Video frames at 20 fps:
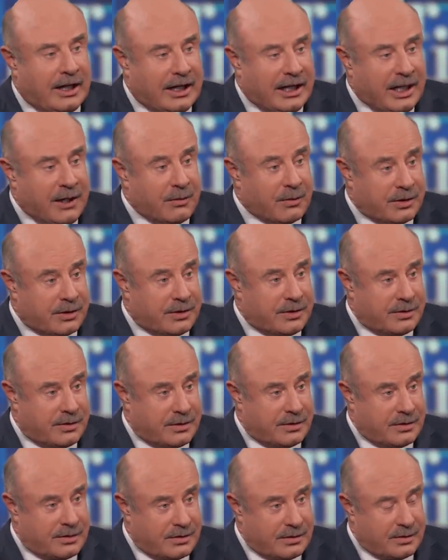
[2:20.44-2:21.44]
He
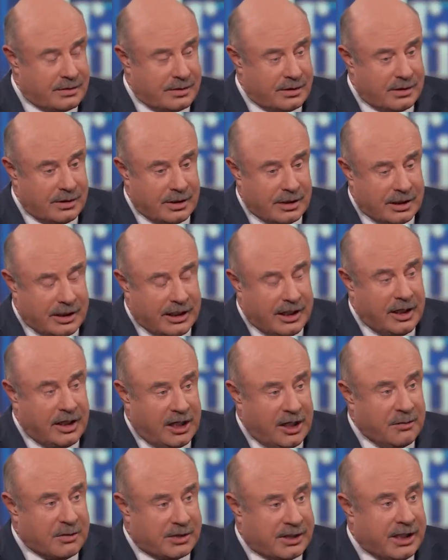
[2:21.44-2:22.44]
was
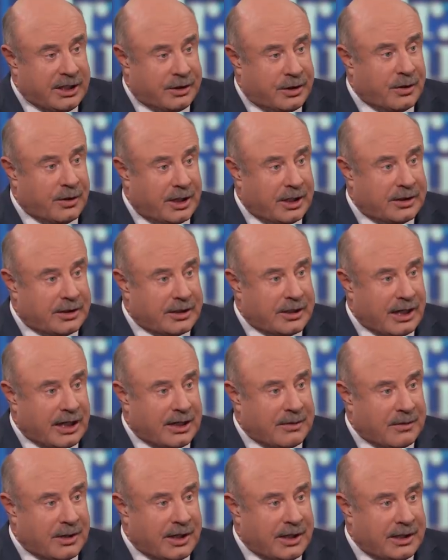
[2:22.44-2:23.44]
into it at the
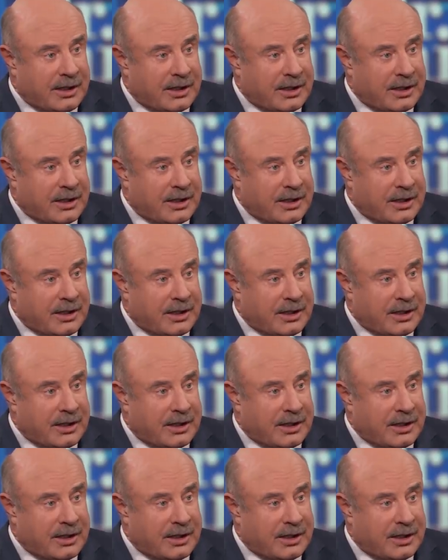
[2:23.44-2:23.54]
time, right?